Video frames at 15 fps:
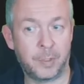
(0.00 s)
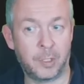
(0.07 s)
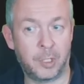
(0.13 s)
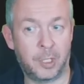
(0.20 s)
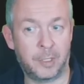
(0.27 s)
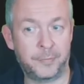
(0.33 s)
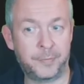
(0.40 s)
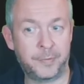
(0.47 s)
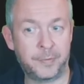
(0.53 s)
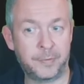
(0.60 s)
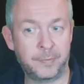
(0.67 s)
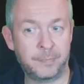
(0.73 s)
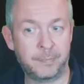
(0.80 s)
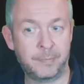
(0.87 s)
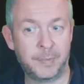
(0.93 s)

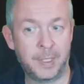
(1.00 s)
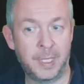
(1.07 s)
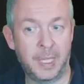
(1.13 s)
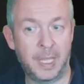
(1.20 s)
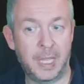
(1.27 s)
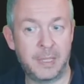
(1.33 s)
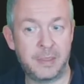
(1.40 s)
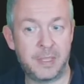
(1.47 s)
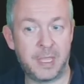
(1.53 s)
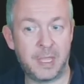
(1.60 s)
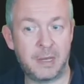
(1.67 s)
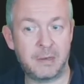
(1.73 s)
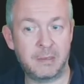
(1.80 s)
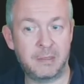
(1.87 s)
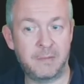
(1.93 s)
loft, and
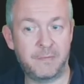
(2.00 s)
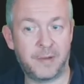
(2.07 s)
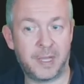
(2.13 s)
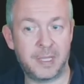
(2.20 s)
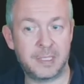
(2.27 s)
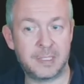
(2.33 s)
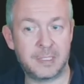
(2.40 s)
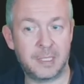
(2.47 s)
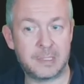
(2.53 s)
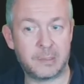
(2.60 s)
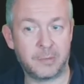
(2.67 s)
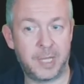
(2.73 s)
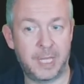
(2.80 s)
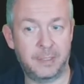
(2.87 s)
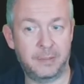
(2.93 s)
then device that's
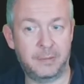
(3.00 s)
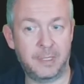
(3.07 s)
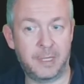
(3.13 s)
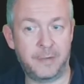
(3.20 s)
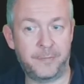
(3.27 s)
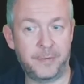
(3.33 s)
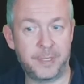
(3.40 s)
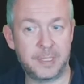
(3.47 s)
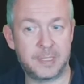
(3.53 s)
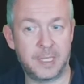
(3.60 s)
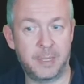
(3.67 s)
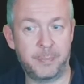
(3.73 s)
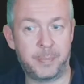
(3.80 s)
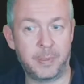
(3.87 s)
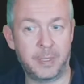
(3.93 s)
located there, for
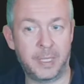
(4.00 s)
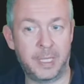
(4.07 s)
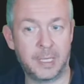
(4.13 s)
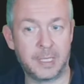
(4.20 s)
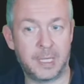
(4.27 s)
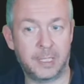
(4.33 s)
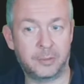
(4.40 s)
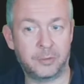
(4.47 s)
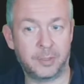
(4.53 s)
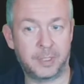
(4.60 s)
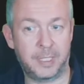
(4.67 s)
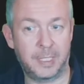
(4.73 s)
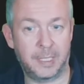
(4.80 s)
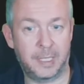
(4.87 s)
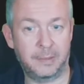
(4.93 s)
example, Elgato
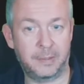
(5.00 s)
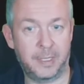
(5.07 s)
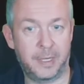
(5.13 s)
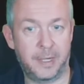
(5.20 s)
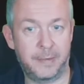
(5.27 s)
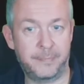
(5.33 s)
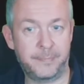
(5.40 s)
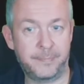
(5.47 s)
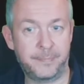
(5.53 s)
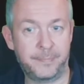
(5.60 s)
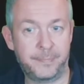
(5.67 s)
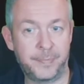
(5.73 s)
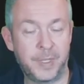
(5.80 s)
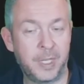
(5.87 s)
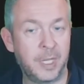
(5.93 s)
Keylight Air.
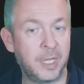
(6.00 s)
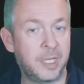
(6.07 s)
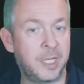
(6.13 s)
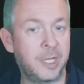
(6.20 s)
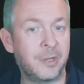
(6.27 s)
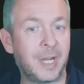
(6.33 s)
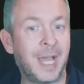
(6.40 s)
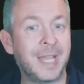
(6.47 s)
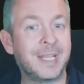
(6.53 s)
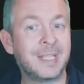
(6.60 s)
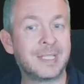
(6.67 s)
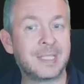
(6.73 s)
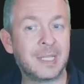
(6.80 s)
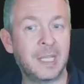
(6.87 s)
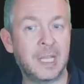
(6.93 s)
Here I
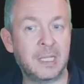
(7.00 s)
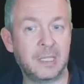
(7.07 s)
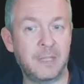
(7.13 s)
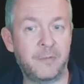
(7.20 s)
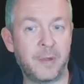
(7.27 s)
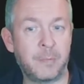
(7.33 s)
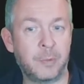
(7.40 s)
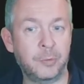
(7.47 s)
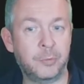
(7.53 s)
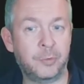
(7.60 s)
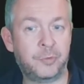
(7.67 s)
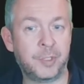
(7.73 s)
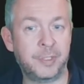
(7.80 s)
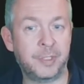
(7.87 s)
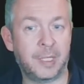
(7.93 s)
can select if I want to
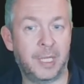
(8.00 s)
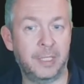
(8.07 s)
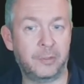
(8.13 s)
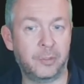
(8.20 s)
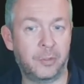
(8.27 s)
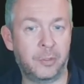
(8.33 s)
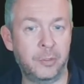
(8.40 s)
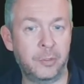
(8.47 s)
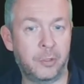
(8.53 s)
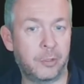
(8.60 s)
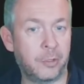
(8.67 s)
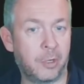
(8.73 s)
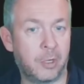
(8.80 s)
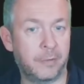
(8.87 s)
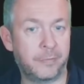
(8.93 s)
turn the light on
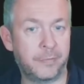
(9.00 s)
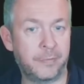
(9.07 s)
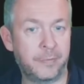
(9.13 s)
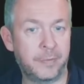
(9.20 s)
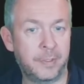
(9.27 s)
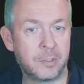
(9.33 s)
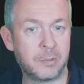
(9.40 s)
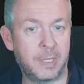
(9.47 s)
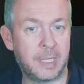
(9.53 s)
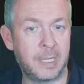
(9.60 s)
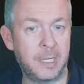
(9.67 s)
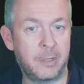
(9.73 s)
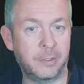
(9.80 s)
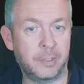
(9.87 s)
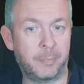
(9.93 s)
or off. So I
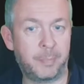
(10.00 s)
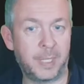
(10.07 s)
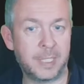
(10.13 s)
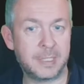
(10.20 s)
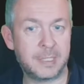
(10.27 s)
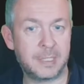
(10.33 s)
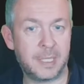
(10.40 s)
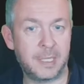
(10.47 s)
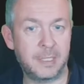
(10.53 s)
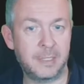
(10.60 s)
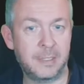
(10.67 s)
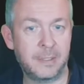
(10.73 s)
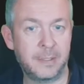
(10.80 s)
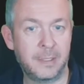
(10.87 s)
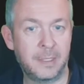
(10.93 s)
click on the plus
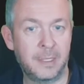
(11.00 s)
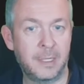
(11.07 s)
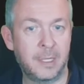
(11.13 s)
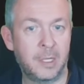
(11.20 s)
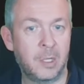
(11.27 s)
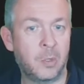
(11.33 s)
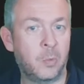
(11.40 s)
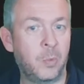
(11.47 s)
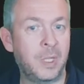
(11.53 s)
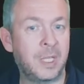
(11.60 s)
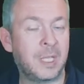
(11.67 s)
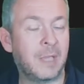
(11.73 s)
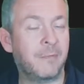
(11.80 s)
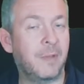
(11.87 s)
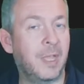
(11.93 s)
sign. We
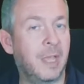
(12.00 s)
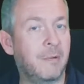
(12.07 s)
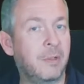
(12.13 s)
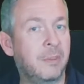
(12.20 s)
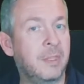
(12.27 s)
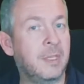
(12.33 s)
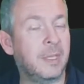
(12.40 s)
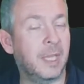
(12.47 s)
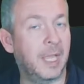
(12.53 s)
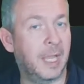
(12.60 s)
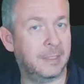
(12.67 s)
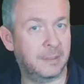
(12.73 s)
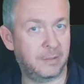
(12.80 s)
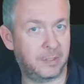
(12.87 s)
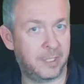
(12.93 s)
have everything
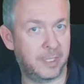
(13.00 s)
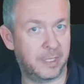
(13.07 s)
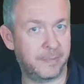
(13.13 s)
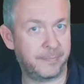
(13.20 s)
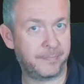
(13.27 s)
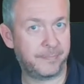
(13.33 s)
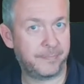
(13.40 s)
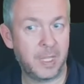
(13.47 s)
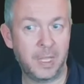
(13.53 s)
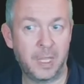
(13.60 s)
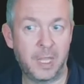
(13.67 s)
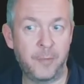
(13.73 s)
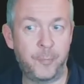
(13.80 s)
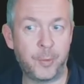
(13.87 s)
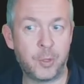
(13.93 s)
added here.
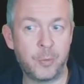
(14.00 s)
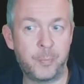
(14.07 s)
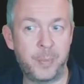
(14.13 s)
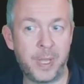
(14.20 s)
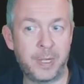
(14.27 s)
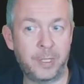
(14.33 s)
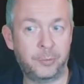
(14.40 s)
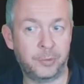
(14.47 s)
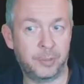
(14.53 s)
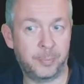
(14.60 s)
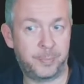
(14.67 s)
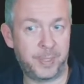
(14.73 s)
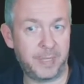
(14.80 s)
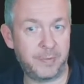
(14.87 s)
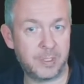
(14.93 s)
If we compare it to the
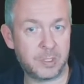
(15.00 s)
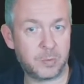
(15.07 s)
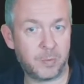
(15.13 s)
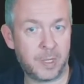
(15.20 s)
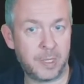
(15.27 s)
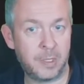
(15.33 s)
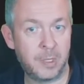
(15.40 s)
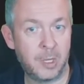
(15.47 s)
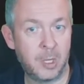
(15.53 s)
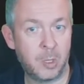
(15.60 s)
previous one,